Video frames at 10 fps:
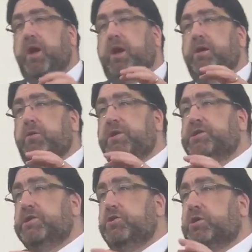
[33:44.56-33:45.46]
And the
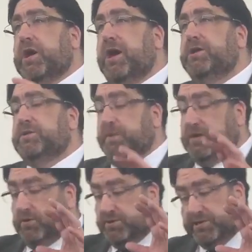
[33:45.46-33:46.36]
reason you can is
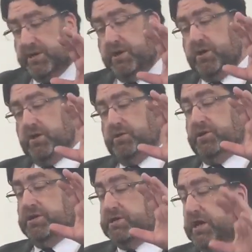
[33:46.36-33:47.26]
because
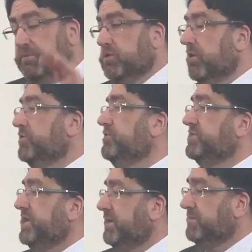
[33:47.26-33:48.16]
this same God who
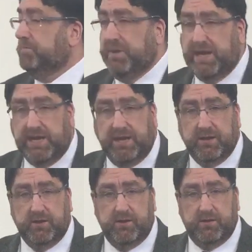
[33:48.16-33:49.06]
saved me